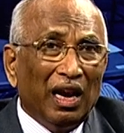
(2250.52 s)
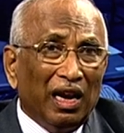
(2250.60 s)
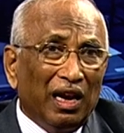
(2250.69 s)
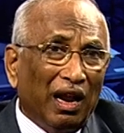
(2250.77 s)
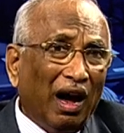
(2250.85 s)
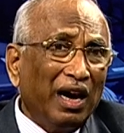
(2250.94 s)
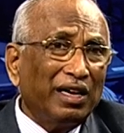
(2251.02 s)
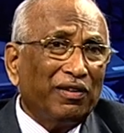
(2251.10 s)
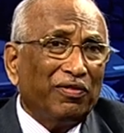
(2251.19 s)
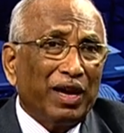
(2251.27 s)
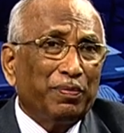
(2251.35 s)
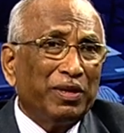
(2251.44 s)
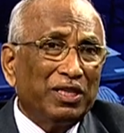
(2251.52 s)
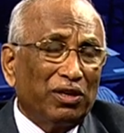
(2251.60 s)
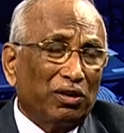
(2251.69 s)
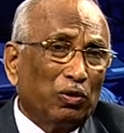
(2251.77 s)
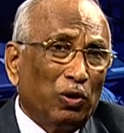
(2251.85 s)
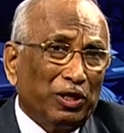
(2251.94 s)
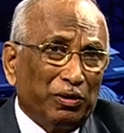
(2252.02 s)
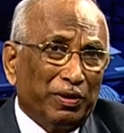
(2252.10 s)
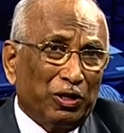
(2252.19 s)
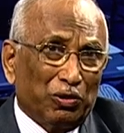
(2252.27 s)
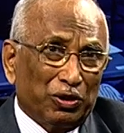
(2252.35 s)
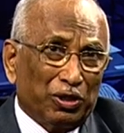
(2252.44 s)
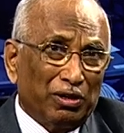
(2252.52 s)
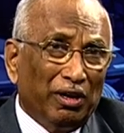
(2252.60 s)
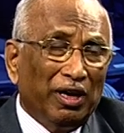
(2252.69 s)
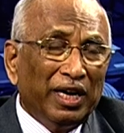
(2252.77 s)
lot of IPs are going to be used.